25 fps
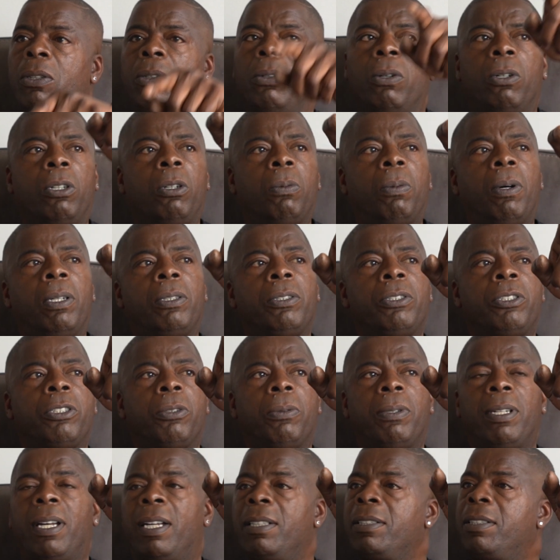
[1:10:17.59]
You're the one who's
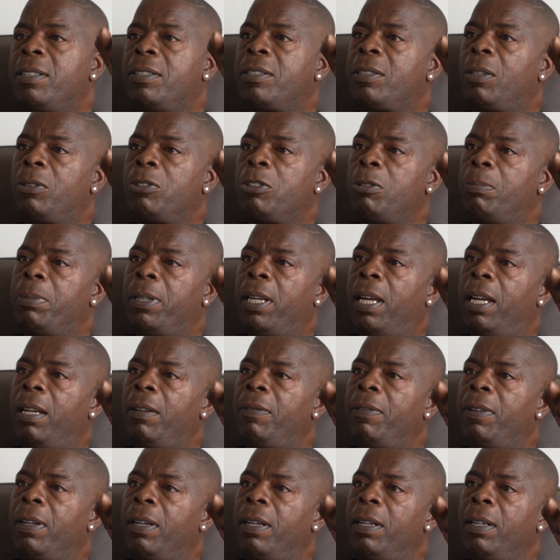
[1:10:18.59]
doing antisocial
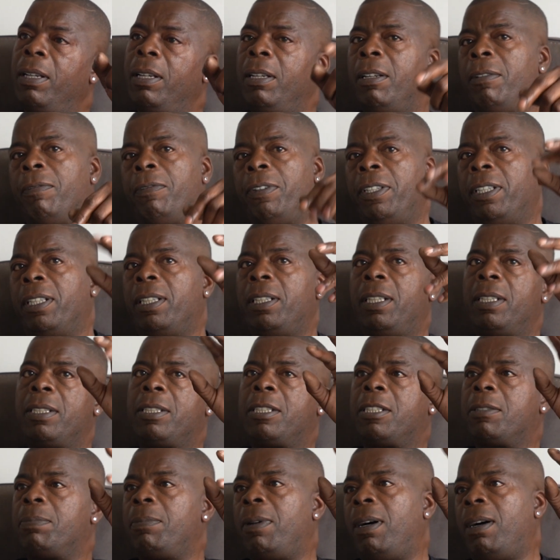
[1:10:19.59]
behaviour, thinking
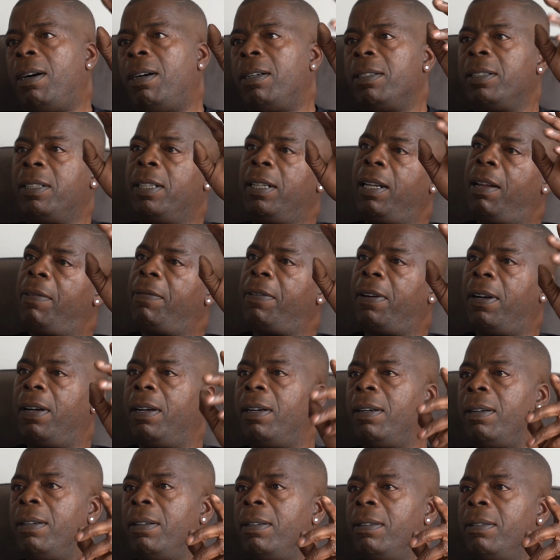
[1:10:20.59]
it's smart and clever.
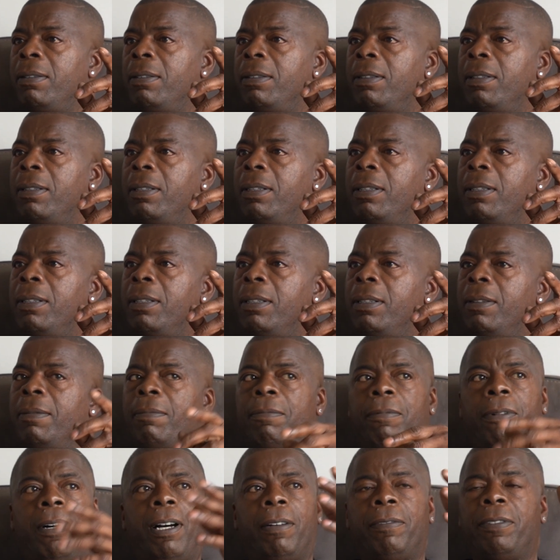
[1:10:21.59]

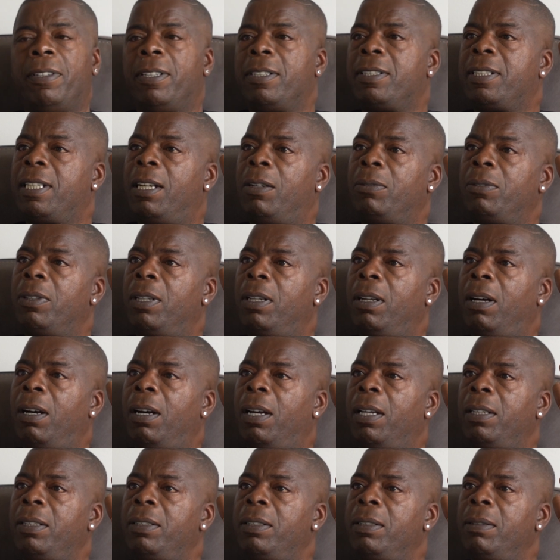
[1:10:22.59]
5 years down the
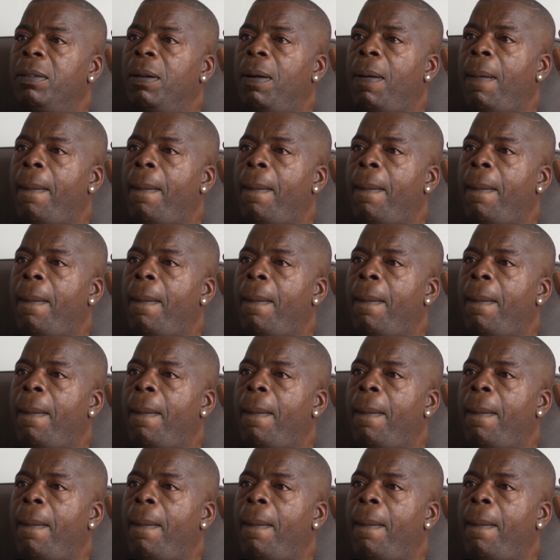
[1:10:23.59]
line,